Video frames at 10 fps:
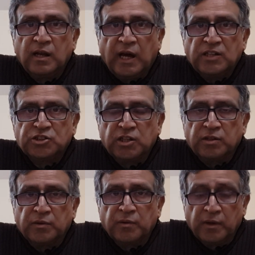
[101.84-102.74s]

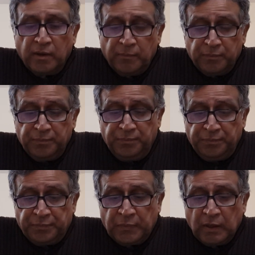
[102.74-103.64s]
Lanchan.
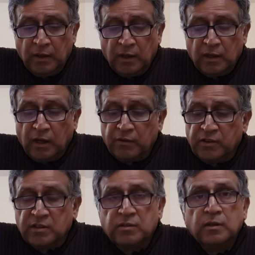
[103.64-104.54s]
Now
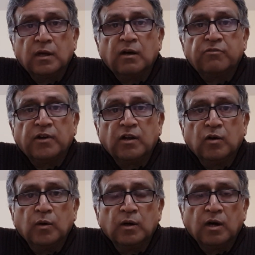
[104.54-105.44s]
this
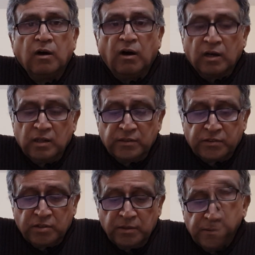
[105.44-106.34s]
fellow,
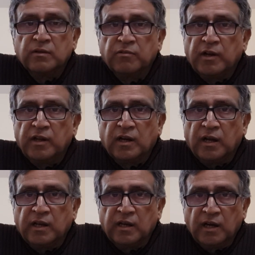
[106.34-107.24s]
Auguste, is a very
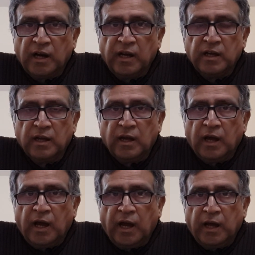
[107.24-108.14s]
cunning guy,
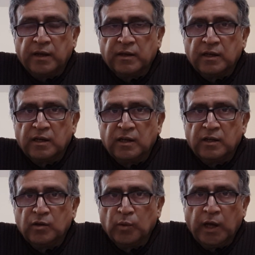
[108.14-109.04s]
and
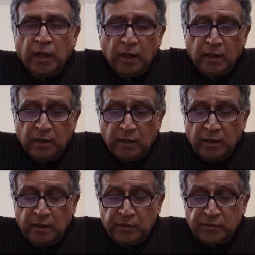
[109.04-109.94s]
Noelle
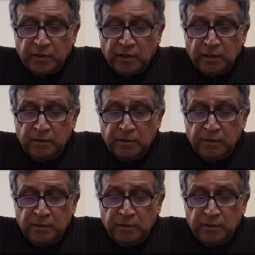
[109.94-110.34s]
is